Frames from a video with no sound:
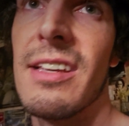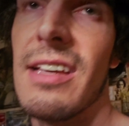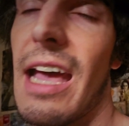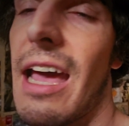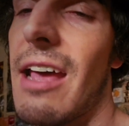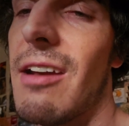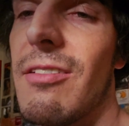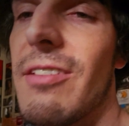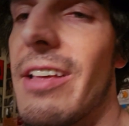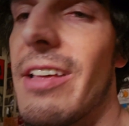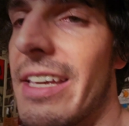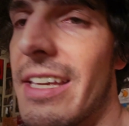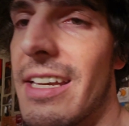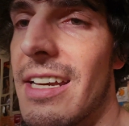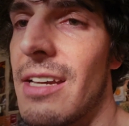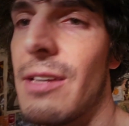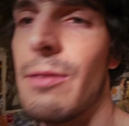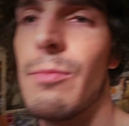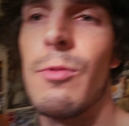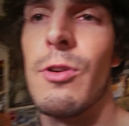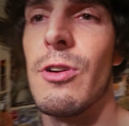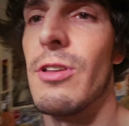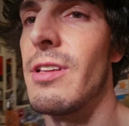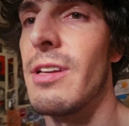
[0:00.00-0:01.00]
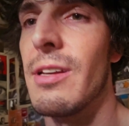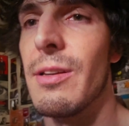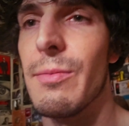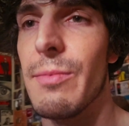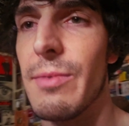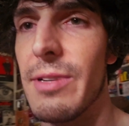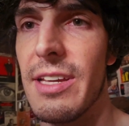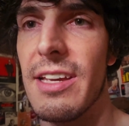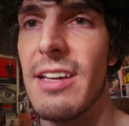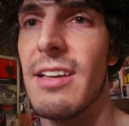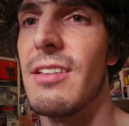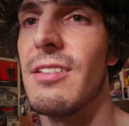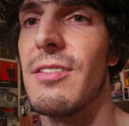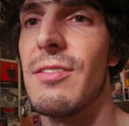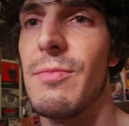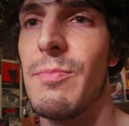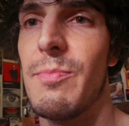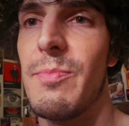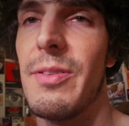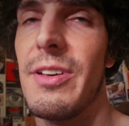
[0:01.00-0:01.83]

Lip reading: I don't like it any more than anybody else.